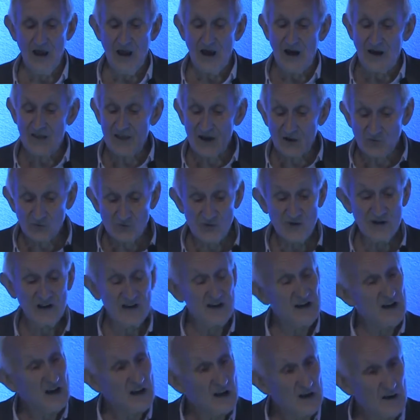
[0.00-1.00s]
And that
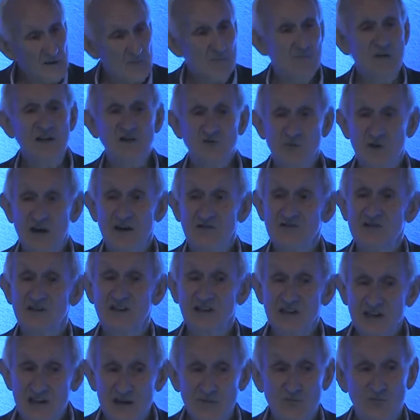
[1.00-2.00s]
really means we have to
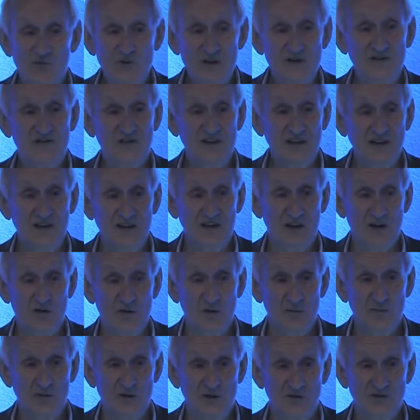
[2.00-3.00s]
keep rethinking our
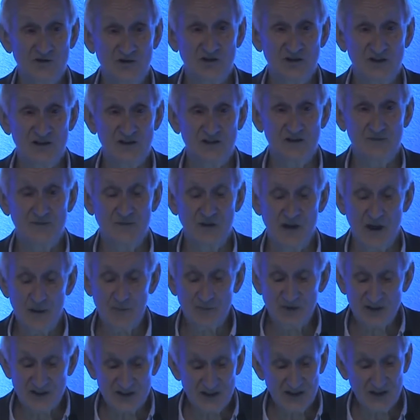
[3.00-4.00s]
approaches, and
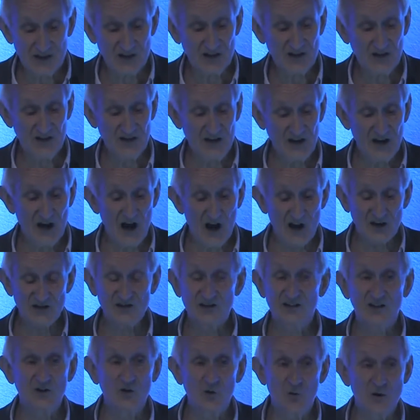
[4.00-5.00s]
particularly
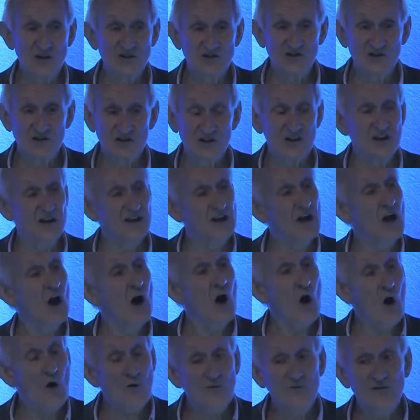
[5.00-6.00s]
asking questions like,
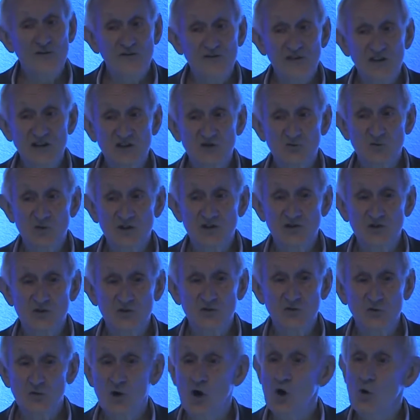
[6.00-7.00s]
of the things we
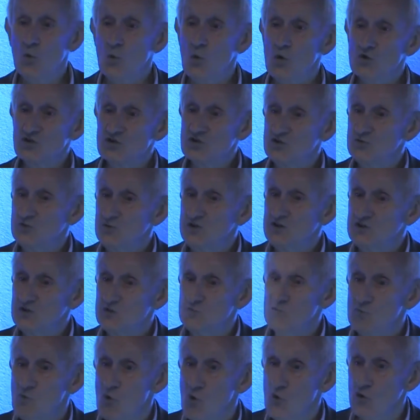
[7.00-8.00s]
do, what should we do
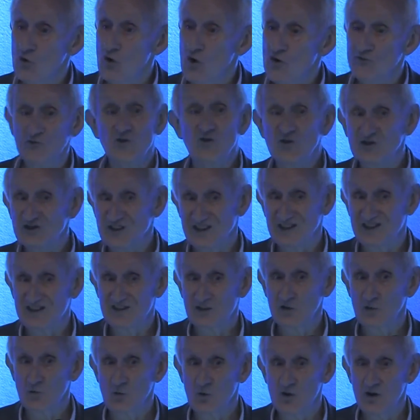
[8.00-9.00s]
more of, because they
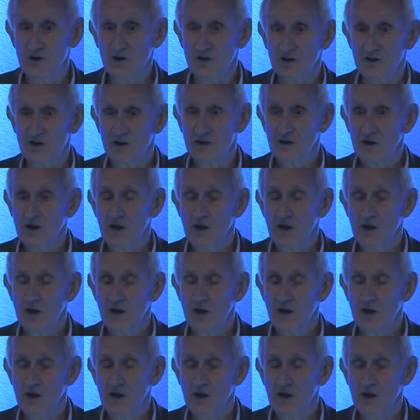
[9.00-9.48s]
still work?